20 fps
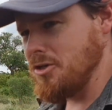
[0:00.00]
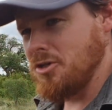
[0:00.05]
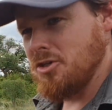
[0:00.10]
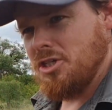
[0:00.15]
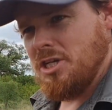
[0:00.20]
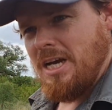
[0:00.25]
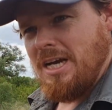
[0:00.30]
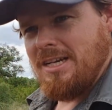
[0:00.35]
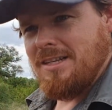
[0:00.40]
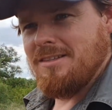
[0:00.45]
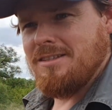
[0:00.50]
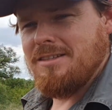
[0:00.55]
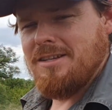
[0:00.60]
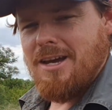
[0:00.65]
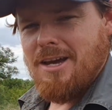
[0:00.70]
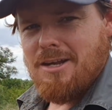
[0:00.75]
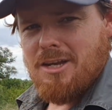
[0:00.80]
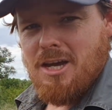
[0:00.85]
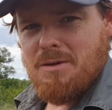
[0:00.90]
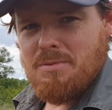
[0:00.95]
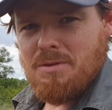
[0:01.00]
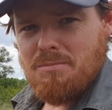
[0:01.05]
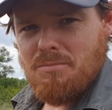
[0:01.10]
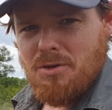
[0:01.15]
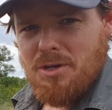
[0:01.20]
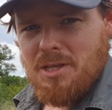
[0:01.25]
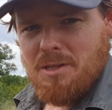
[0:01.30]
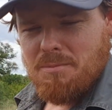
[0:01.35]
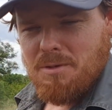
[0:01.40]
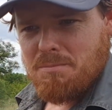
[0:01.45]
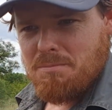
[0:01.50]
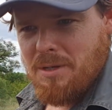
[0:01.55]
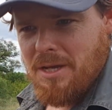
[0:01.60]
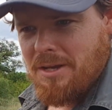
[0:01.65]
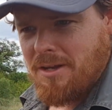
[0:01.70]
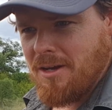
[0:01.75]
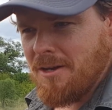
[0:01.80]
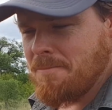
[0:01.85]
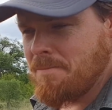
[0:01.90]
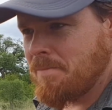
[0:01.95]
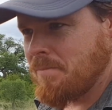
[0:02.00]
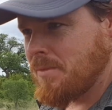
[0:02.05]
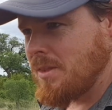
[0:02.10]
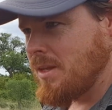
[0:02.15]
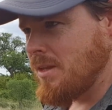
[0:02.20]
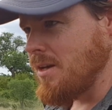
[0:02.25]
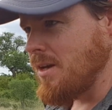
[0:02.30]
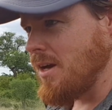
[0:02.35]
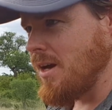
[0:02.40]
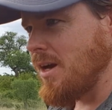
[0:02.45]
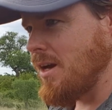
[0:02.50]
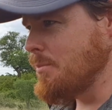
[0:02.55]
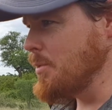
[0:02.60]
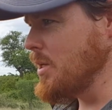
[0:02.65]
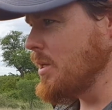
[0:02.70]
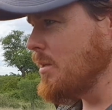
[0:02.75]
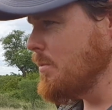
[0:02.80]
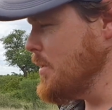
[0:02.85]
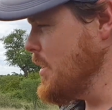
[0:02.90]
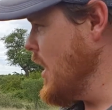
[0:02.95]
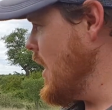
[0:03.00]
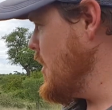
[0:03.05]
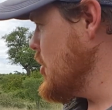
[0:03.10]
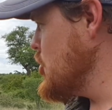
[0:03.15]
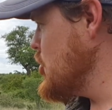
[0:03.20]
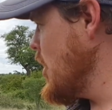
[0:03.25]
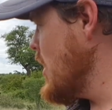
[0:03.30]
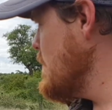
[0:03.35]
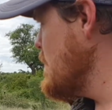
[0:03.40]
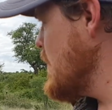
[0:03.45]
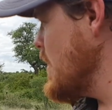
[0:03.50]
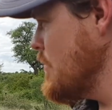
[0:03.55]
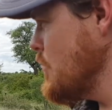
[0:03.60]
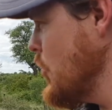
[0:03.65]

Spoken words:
Usually I can stand up and breathe a bit better. I'm a little bit out of shape, but I'm